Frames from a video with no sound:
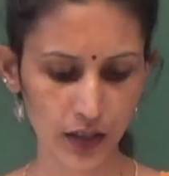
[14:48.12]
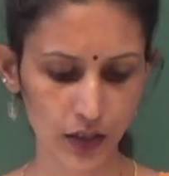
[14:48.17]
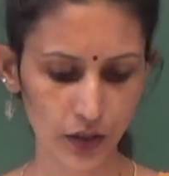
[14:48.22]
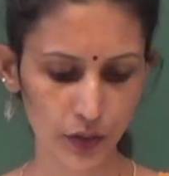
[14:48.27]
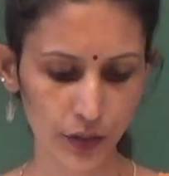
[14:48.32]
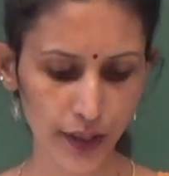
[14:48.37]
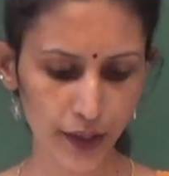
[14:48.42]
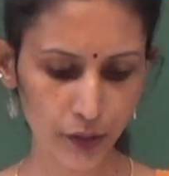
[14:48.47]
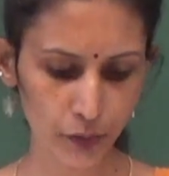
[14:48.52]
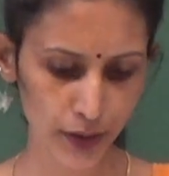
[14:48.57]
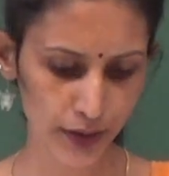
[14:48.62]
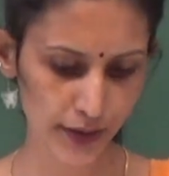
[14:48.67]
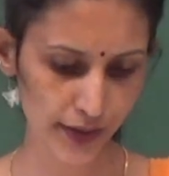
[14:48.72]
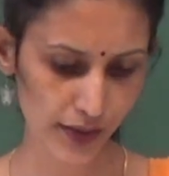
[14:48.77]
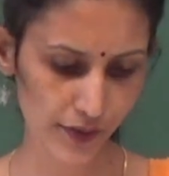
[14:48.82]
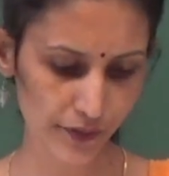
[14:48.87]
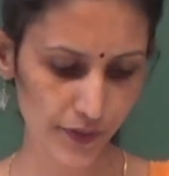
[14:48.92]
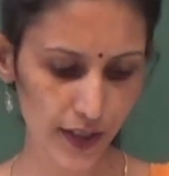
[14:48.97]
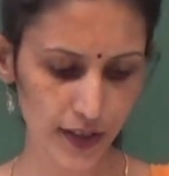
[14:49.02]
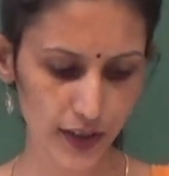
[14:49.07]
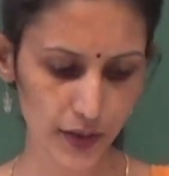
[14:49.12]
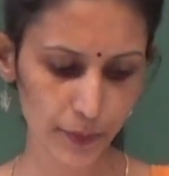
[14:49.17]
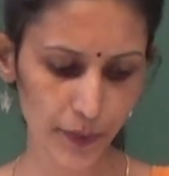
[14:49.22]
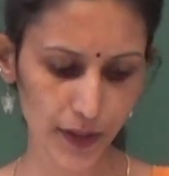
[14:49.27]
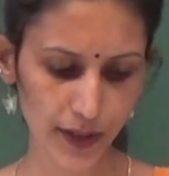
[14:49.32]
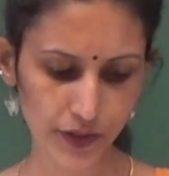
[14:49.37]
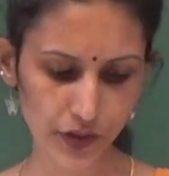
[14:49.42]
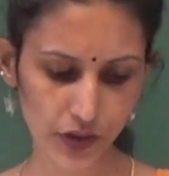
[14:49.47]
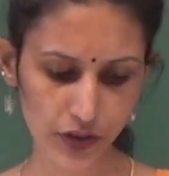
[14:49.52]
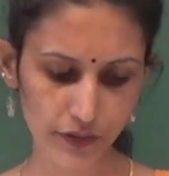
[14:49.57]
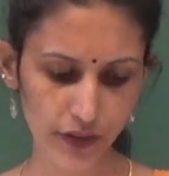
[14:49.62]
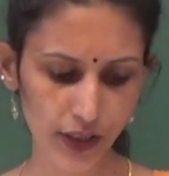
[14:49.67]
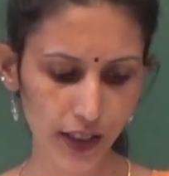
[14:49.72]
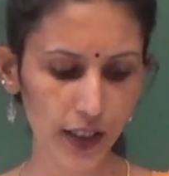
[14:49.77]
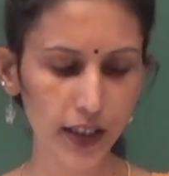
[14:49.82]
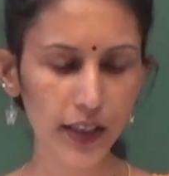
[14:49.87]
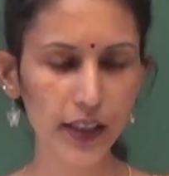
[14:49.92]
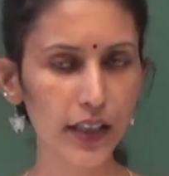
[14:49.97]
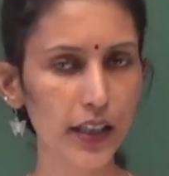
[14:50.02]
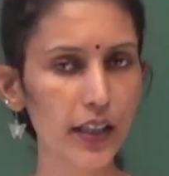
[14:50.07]
Okay, once his father passed
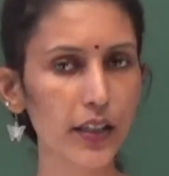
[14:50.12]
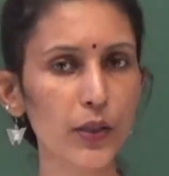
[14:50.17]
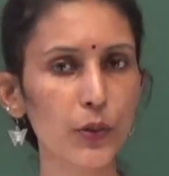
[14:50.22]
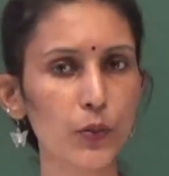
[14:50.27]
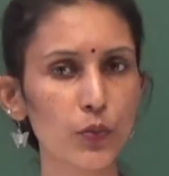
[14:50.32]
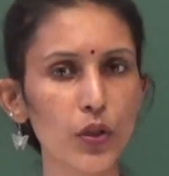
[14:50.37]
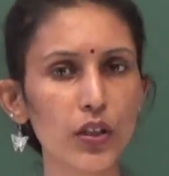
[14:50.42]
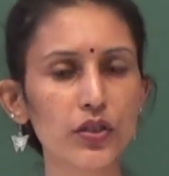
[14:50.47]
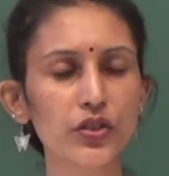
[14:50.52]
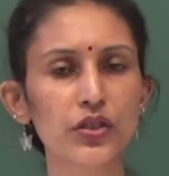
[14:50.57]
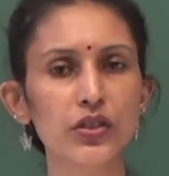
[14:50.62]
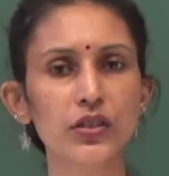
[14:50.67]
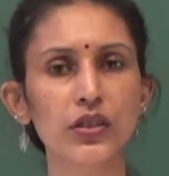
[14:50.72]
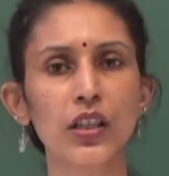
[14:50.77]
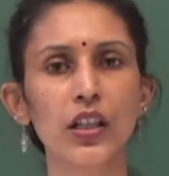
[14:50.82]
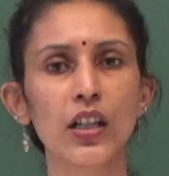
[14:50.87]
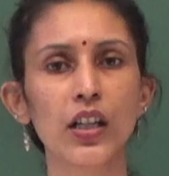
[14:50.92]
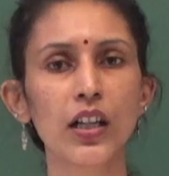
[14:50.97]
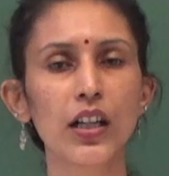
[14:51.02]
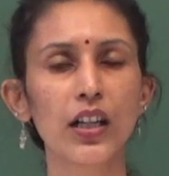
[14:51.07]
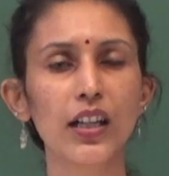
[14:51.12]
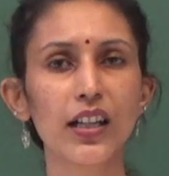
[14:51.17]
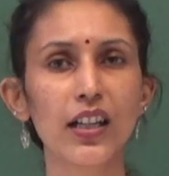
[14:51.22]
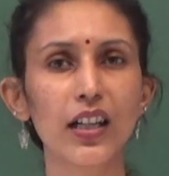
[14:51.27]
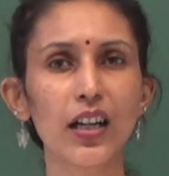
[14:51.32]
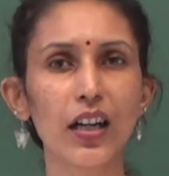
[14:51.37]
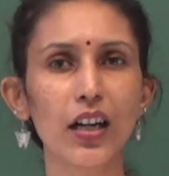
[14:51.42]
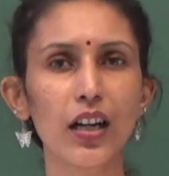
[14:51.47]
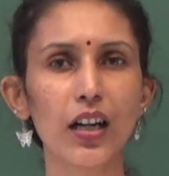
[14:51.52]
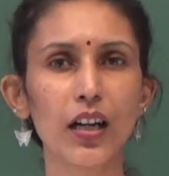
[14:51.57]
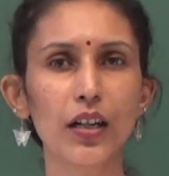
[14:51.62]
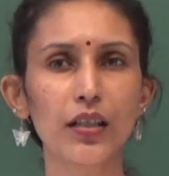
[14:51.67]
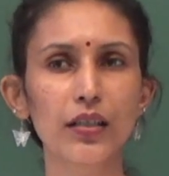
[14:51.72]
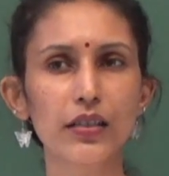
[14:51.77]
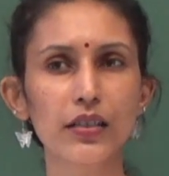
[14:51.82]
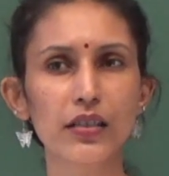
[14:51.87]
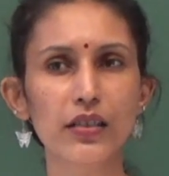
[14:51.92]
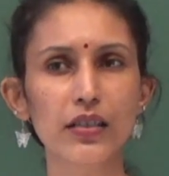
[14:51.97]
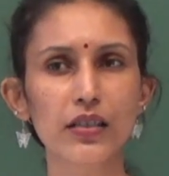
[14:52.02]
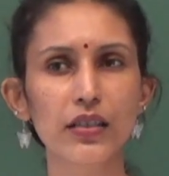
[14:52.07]
away, he
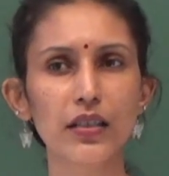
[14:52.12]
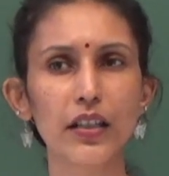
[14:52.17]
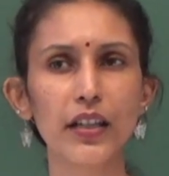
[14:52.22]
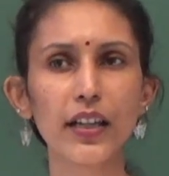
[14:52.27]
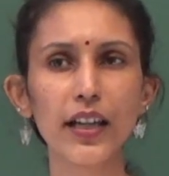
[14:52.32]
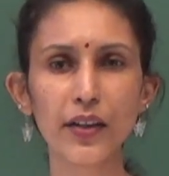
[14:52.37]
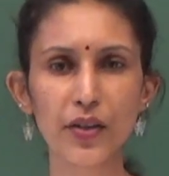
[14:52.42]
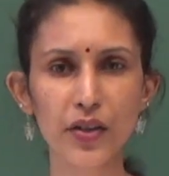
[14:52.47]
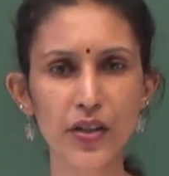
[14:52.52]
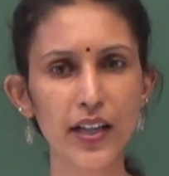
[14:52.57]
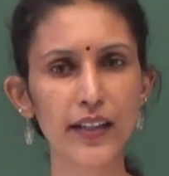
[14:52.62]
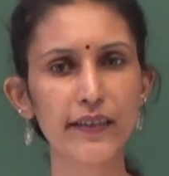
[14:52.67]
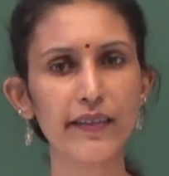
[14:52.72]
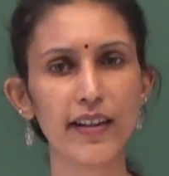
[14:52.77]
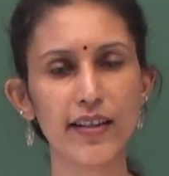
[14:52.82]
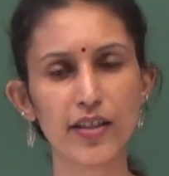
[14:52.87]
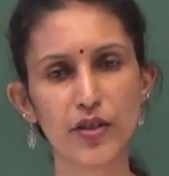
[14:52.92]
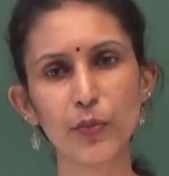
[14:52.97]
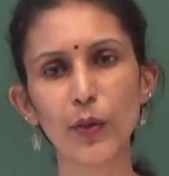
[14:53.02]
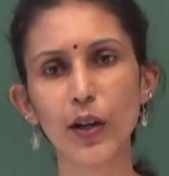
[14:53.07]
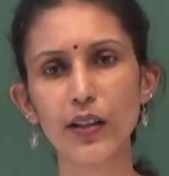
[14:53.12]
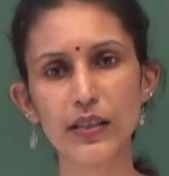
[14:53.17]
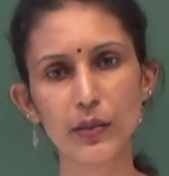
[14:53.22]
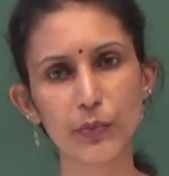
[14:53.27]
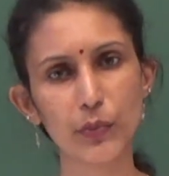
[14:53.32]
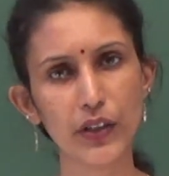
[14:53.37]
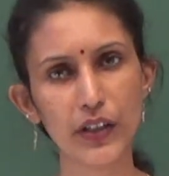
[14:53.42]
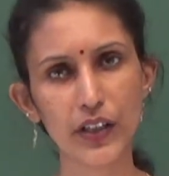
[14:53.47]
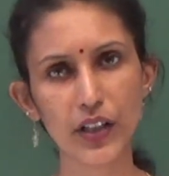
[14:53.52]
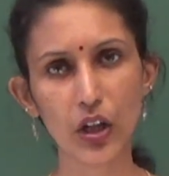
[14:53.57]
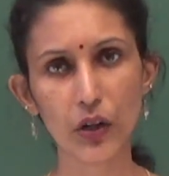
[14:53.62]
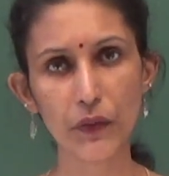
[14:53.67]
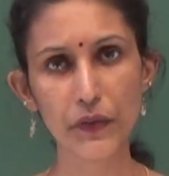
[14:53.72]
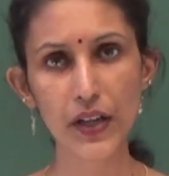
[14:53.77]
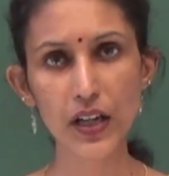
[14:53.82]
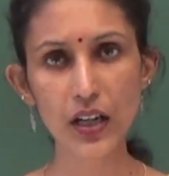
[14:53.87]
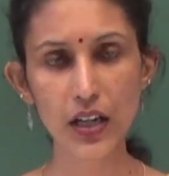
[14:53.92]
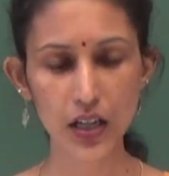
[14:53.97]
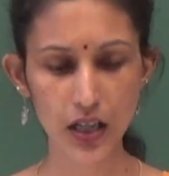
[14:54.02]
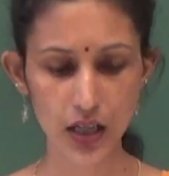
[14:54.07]
had to take the responsibility of
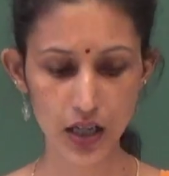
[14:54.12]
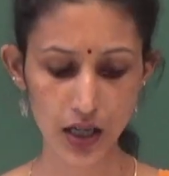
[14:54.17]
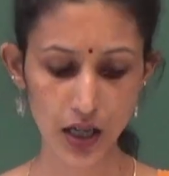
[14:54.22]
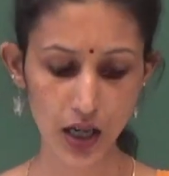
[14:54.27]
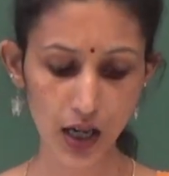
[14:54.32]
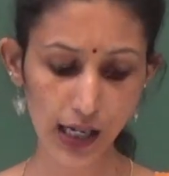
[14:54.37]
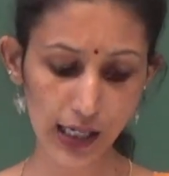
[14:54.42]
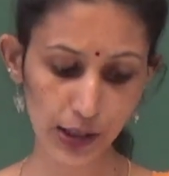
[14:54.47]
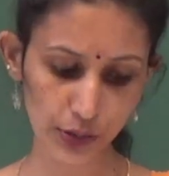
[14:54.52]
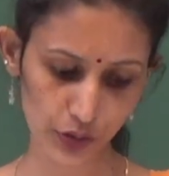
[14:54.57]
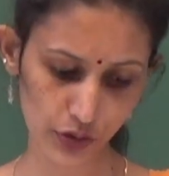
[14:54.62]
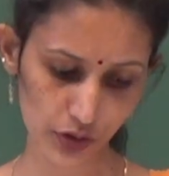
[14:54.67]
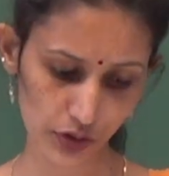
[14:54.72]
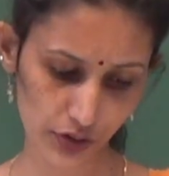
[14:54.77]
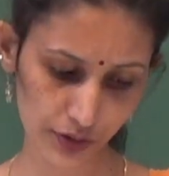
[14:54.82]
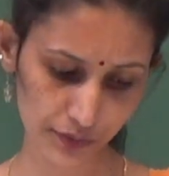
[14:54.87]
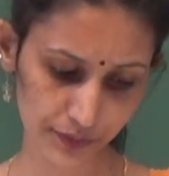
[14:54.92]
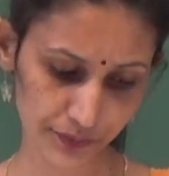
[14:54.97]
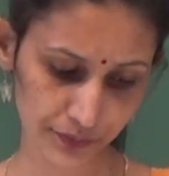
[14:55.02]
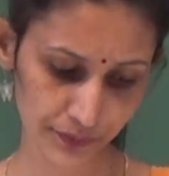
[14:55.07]
the house.